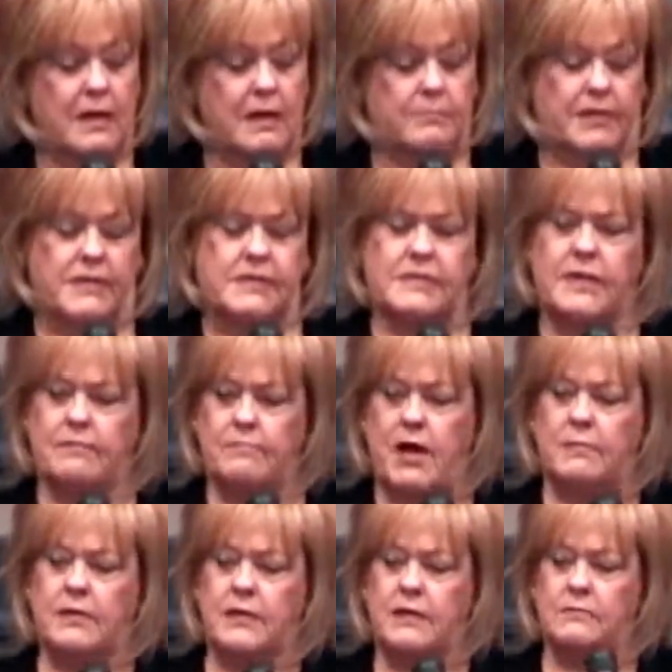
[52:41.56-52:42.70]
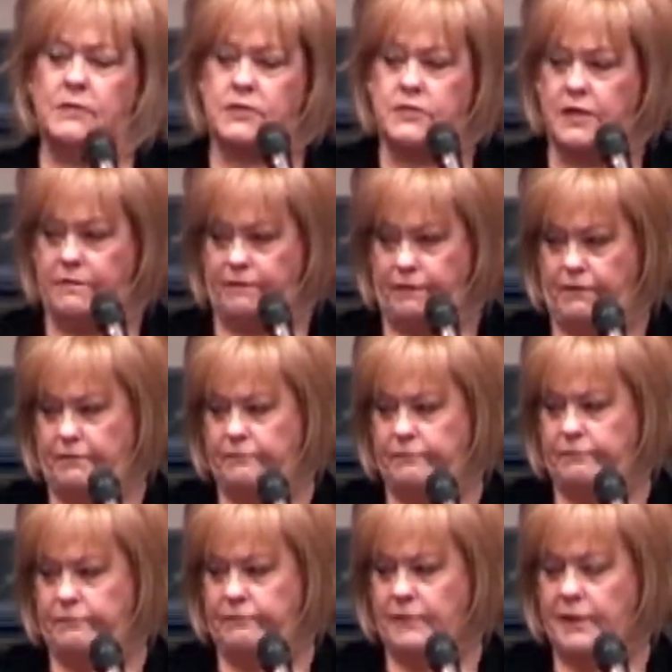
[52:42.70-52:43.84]
But he said, Mama, he was different.
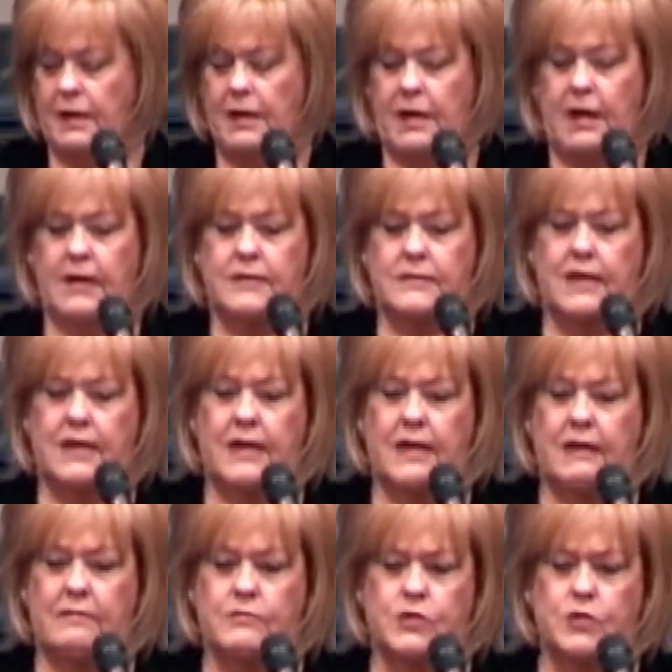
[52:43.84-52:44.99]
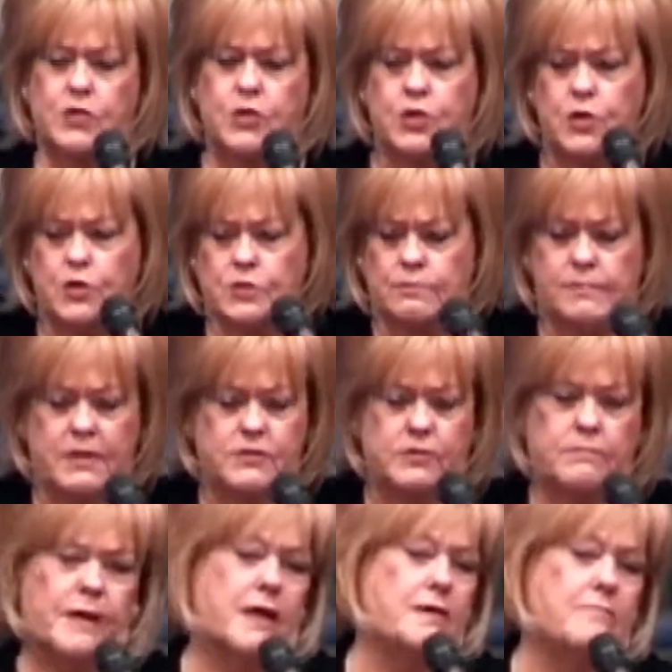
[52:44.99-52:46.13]
He said he, he was a huge muscle
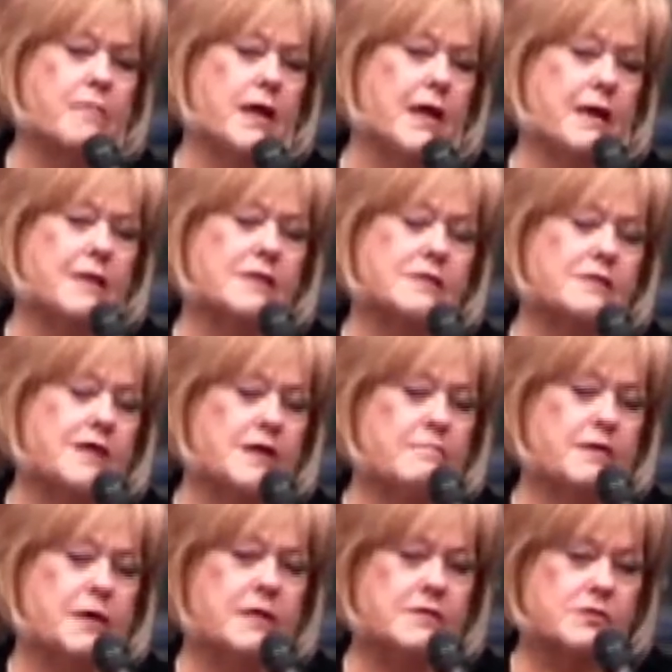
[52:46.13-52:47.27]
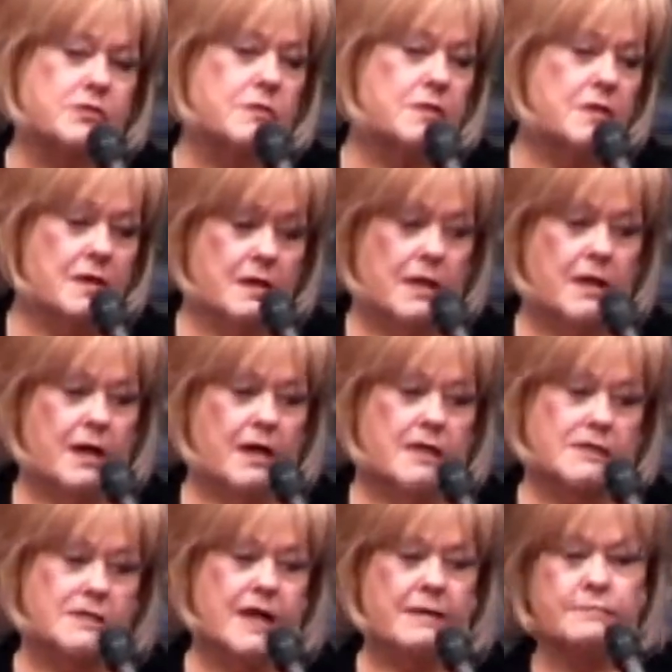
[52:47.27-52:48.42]
made man. He said to me,
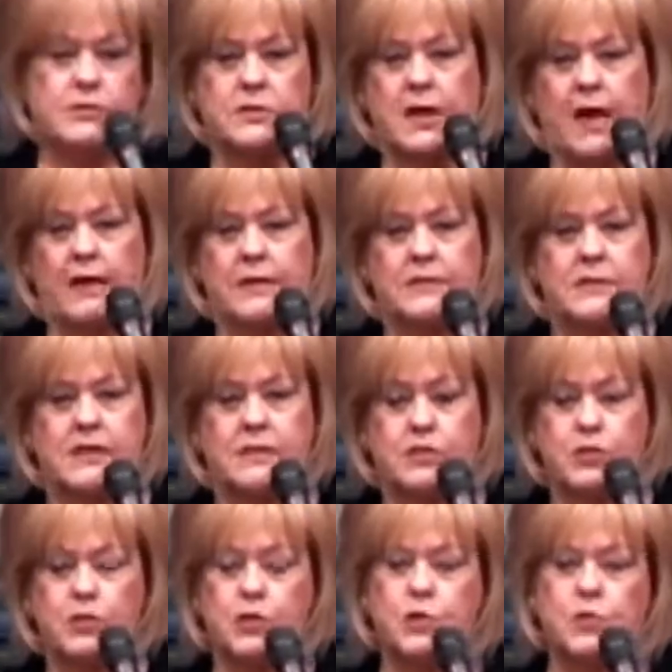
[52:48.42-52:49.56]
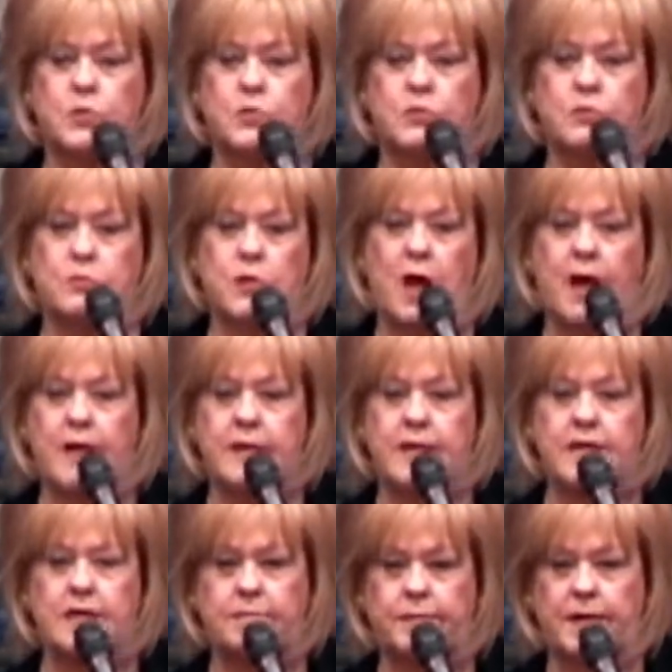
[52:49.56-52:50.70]
He's named Scott. He said, You do not
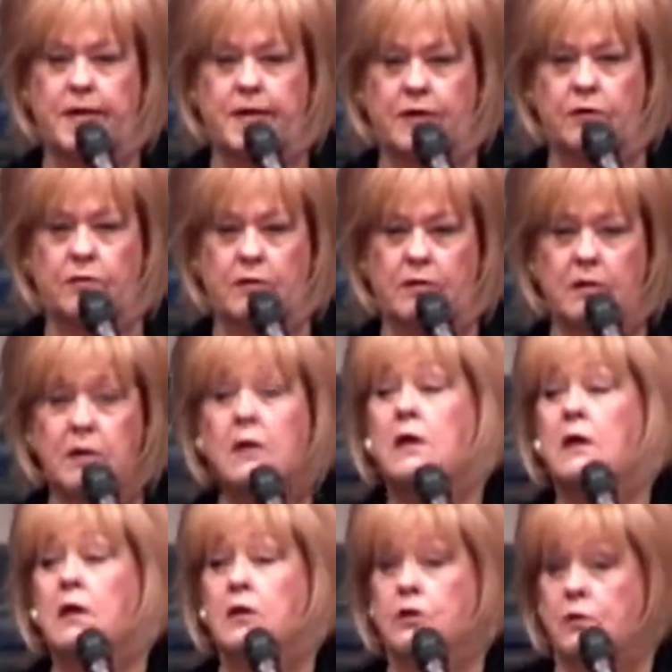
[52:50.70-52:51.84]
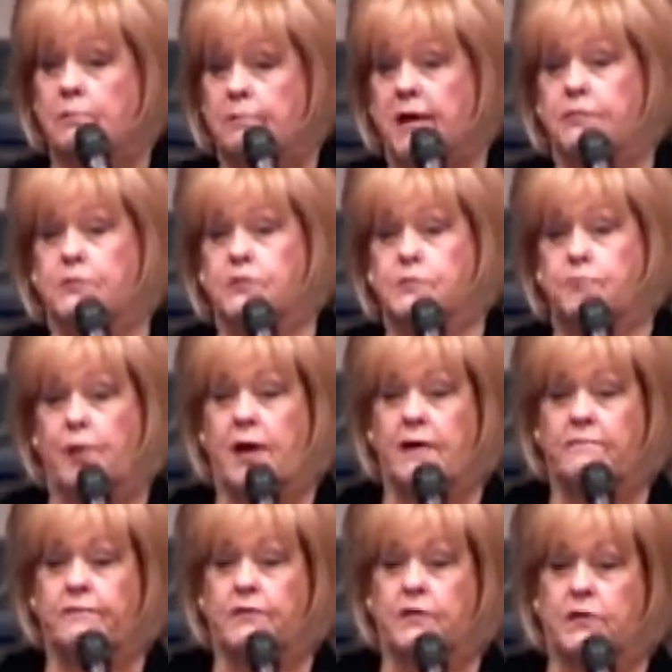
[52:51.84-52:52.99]
need to be here. Your mother's praying
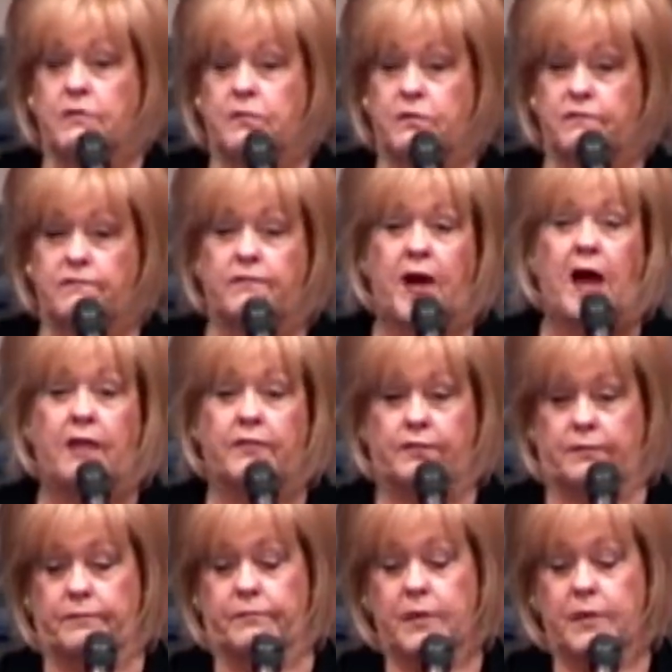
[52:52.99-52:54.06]
for you, your father.